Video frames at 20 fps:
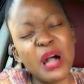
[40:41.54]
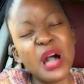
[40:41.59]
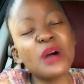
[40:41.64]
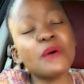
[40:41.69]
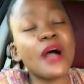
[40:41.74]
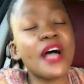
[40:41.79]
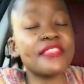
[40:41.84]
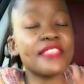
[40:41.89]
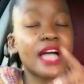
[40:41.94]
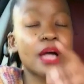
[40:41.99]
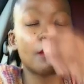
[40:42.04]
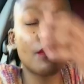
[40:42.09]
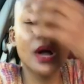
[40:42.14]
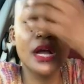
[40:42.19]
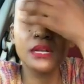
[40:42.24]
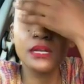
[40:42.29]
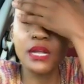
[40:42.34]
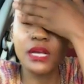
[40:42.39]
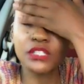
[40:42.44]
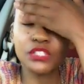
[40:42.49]
no! That
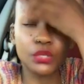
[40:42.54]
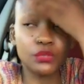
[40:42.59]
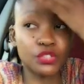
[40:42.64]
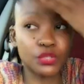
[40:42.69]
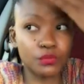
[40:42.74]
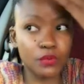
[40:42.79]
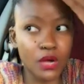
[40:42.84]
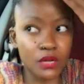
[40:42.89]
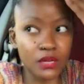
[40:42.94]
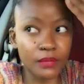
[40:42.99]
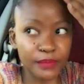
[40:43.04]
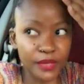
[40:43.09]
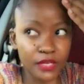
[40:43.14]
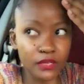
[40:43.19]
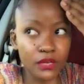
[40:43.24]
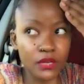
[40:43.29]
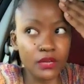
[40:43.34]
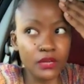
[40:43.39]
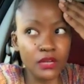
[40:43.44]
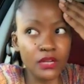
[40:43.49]
one, Don't You Wanna
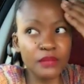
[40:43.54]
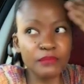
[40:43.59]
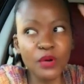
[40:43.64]
Be